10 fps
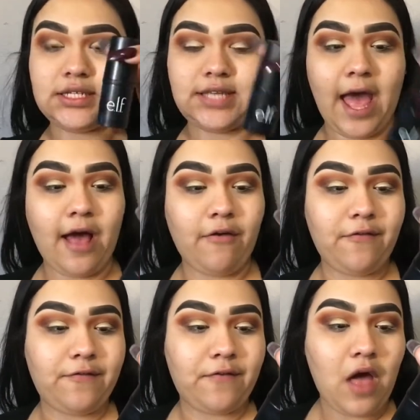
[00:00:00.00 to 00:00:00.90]
this
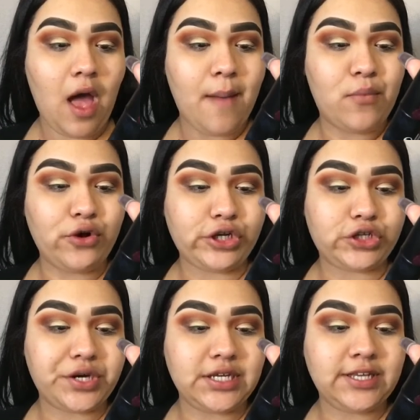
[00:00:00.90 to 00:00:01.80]
e.l.f.
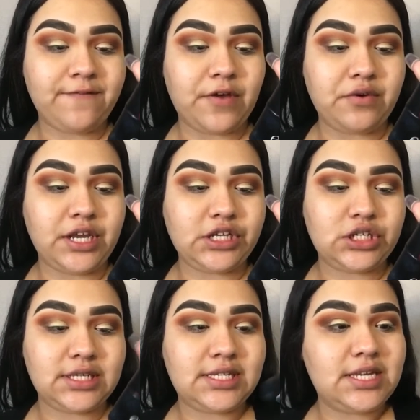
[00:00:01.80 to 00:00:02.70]
moisturizing
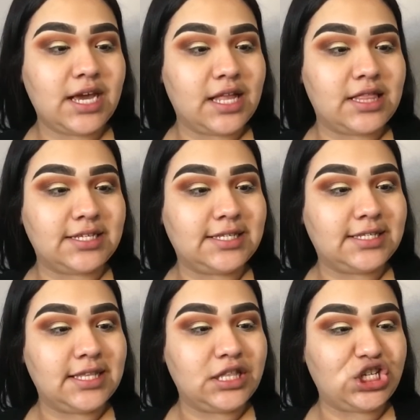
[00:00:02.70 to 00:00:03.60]
foundation stick. This
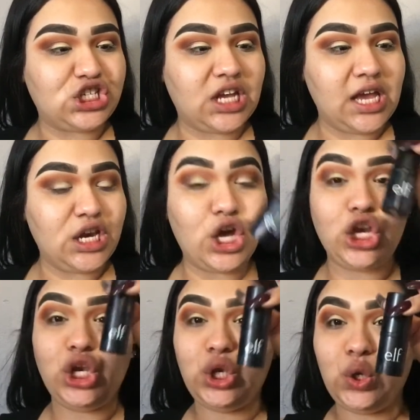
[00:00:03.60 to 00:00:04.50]
is in the shade
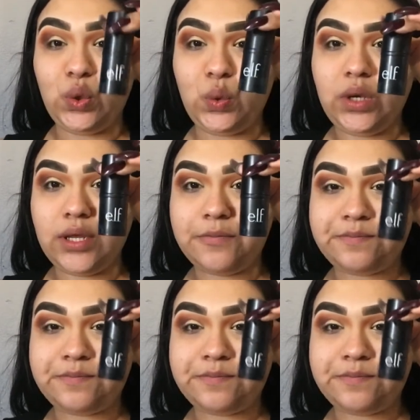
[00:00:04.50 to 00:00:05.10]
Nude.